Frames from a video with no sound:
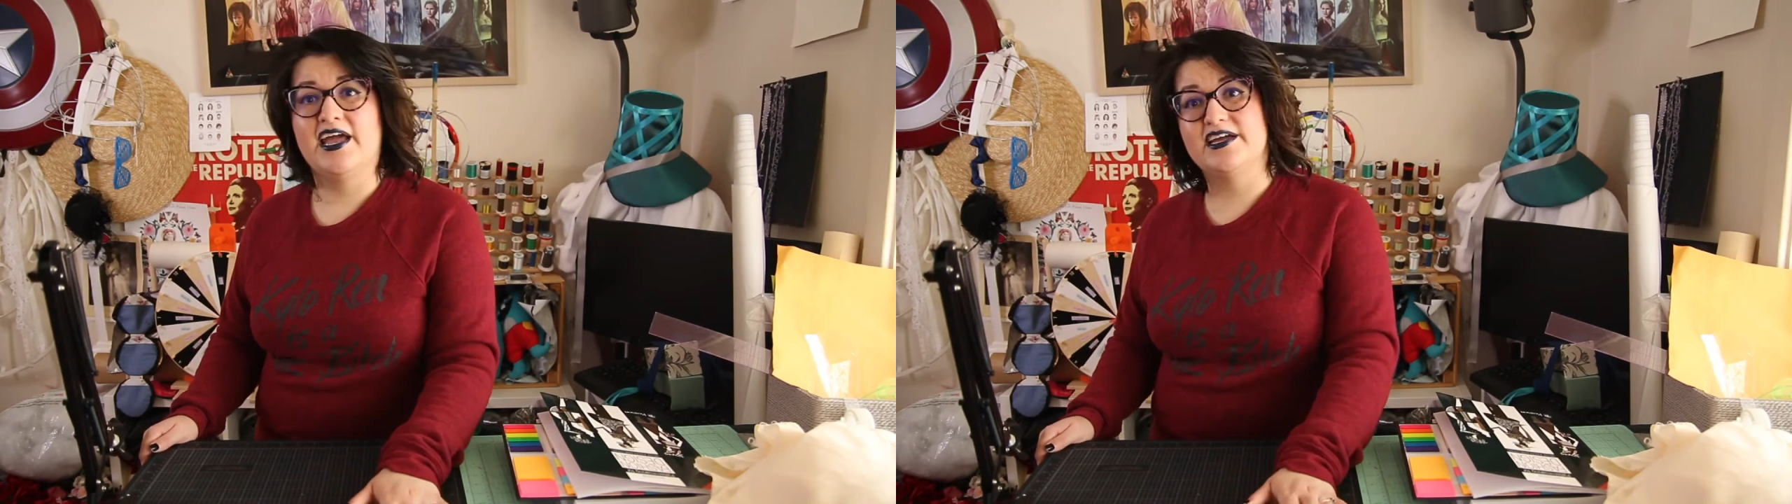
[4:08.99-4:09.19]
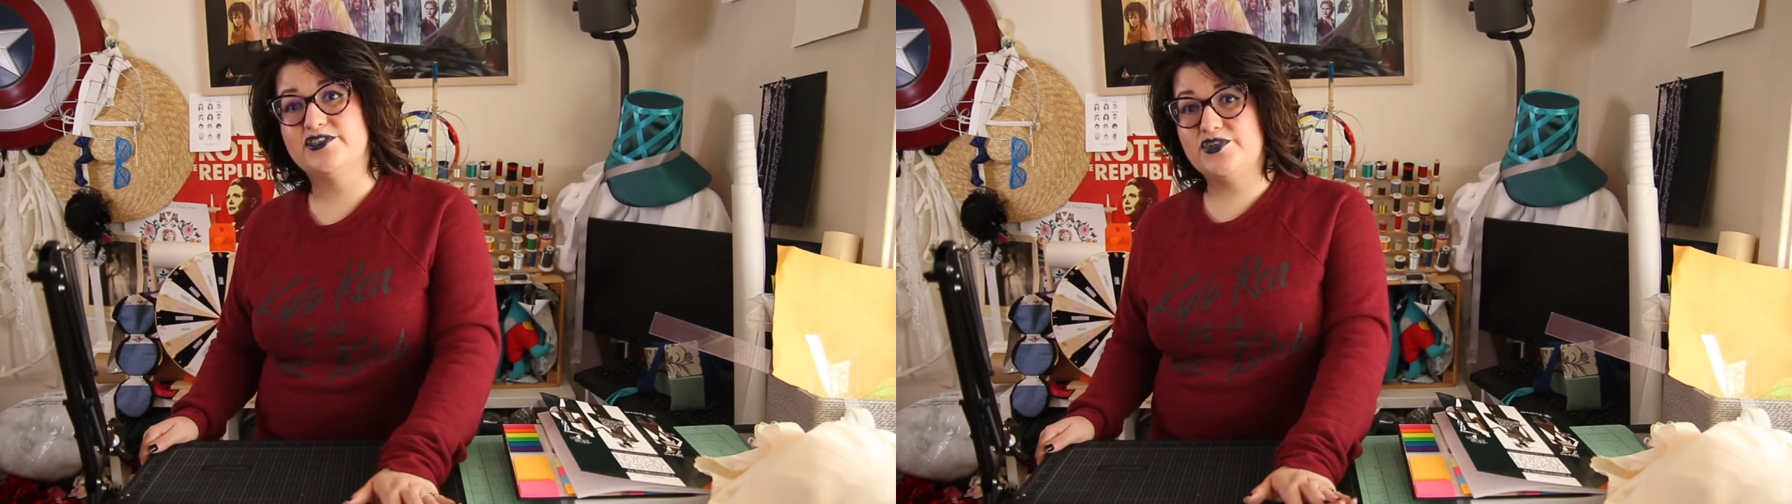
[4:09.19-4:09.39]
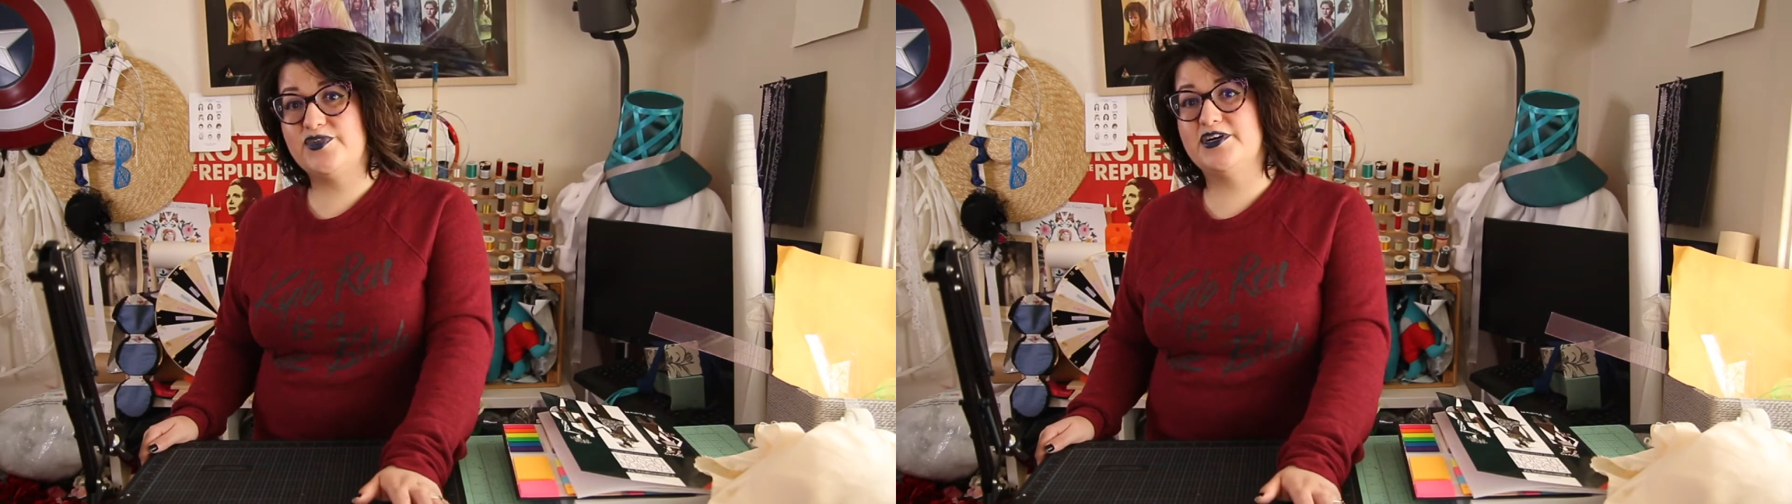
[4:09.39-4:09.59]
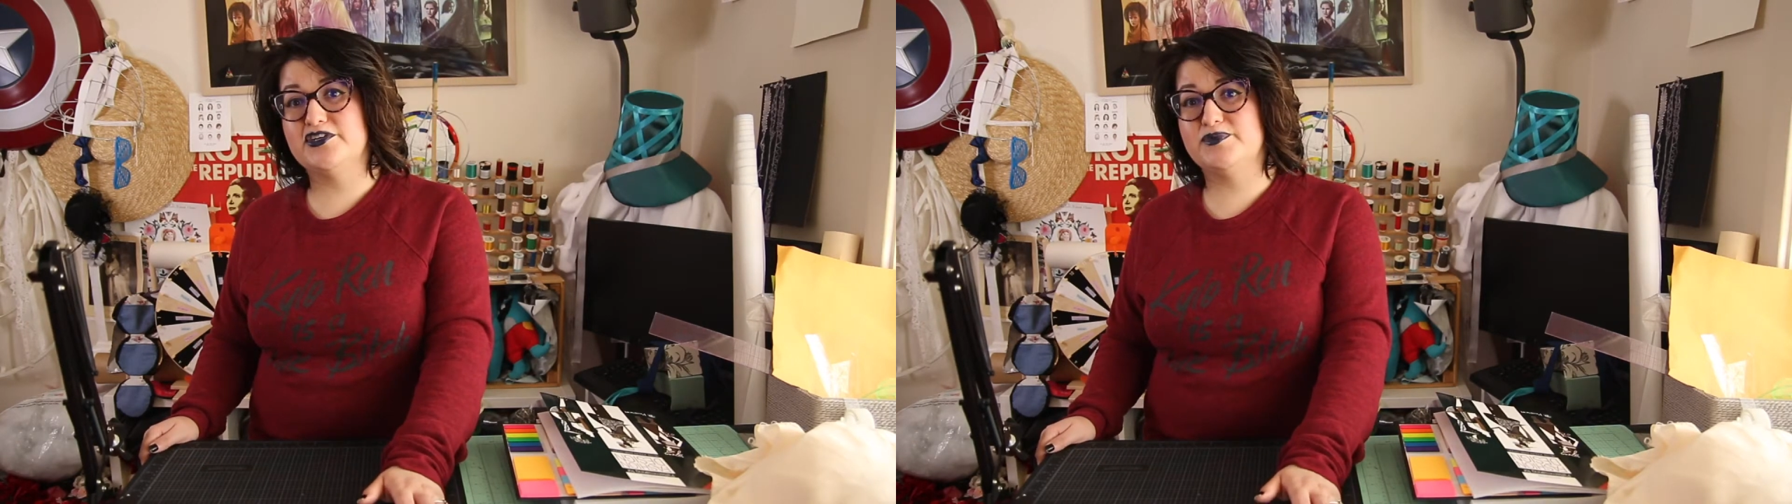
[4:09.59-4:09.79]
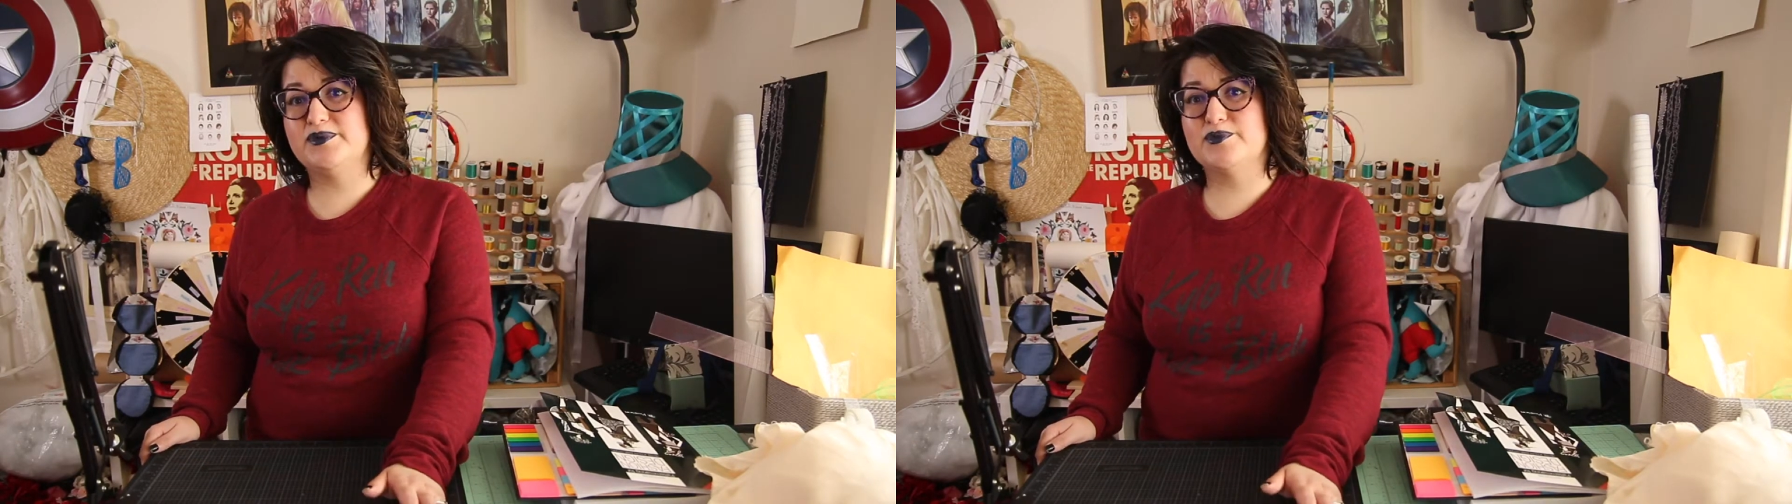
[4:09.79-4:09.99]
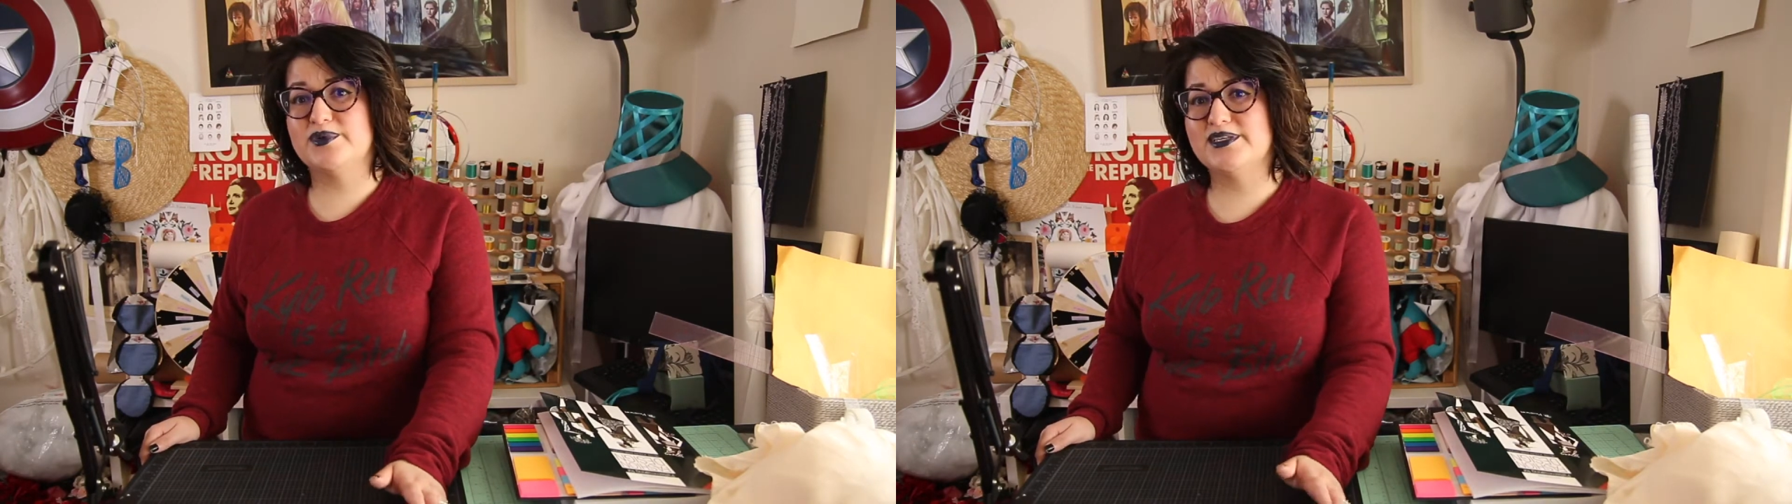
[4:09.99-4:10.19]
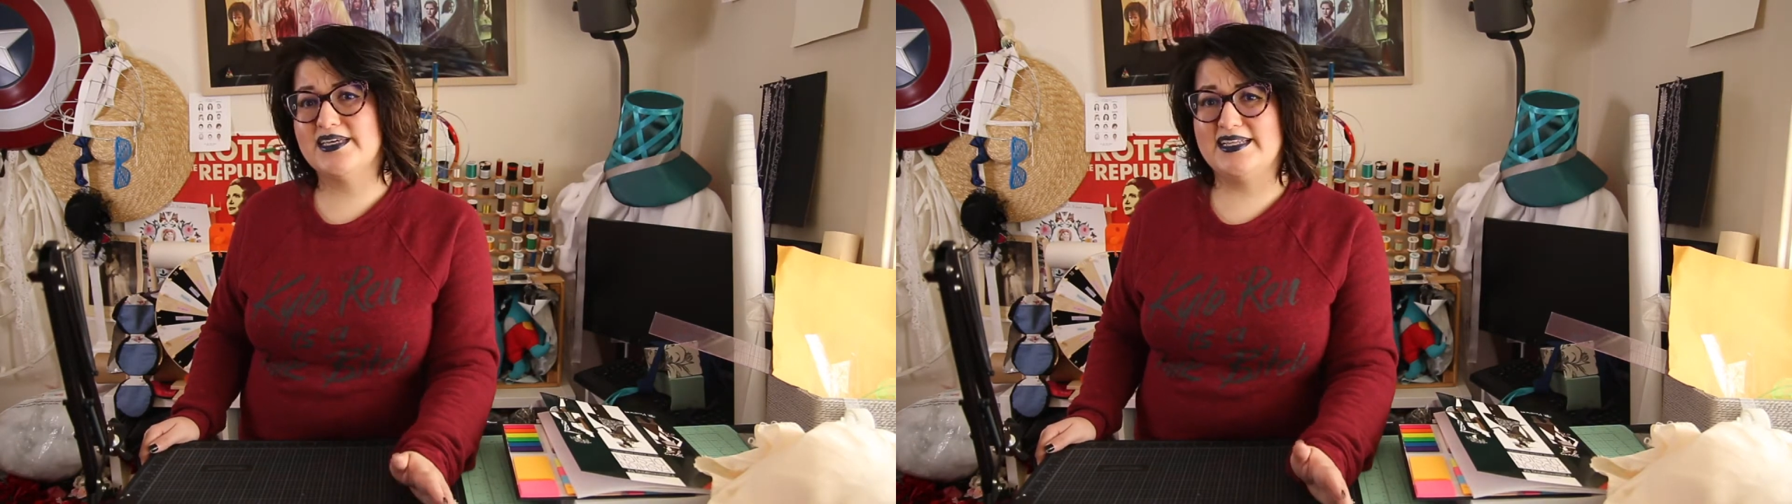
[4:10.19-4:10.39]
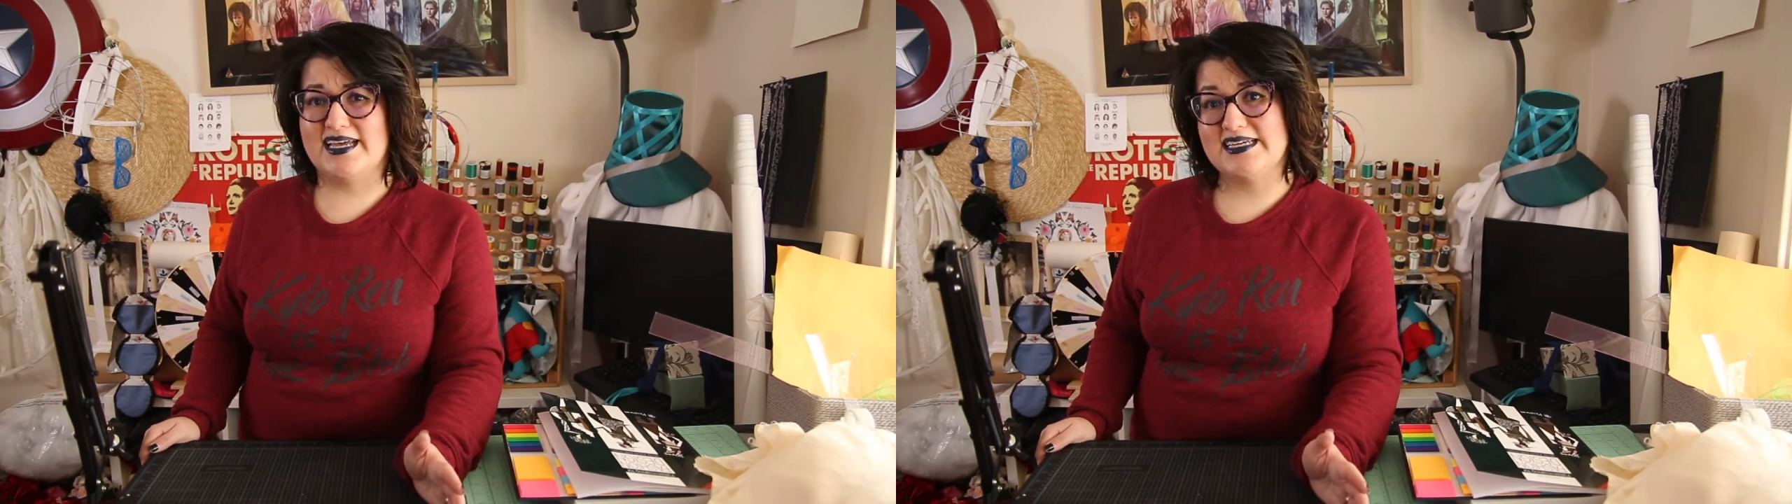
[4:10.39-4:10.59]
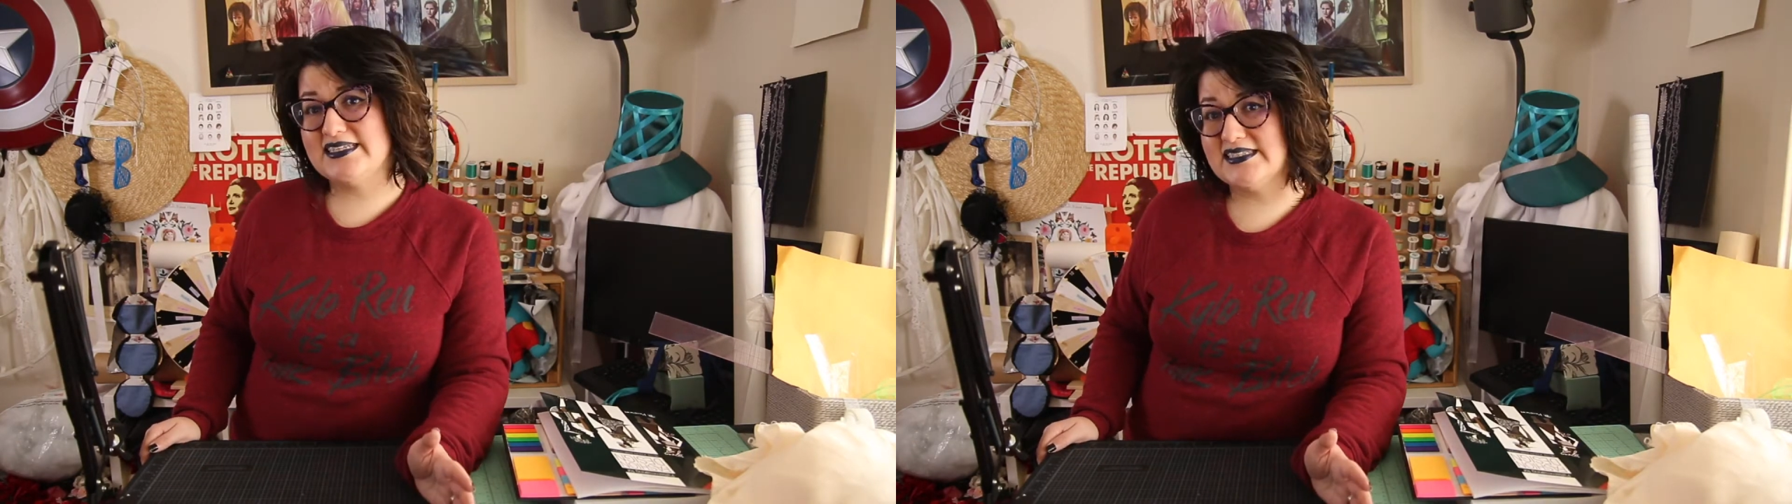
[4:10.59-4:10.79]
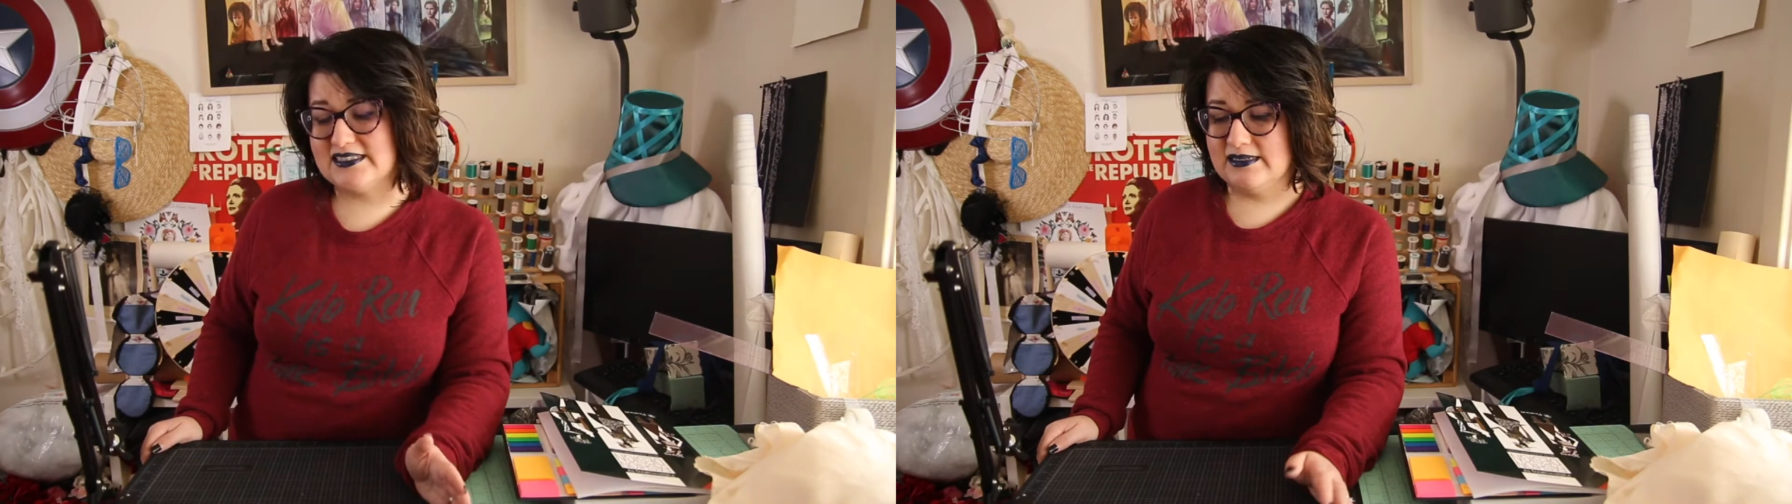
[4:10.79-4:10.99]
And so far it's been really
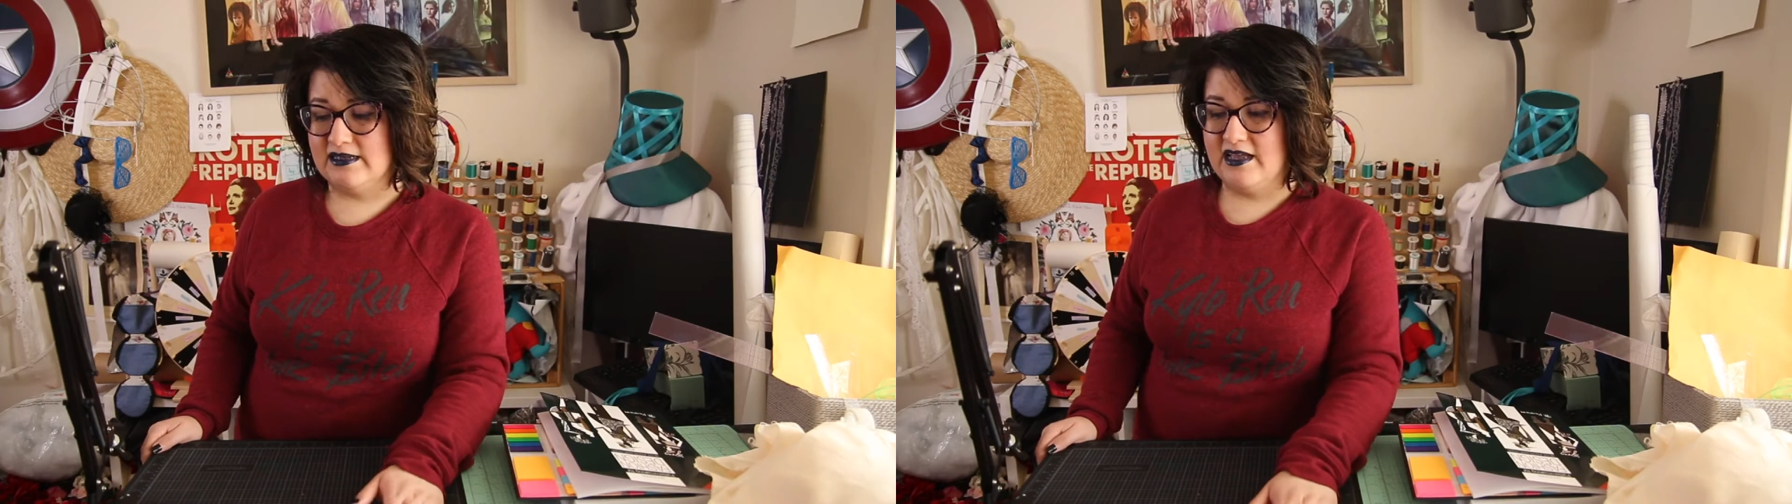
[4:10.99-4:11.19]
nice.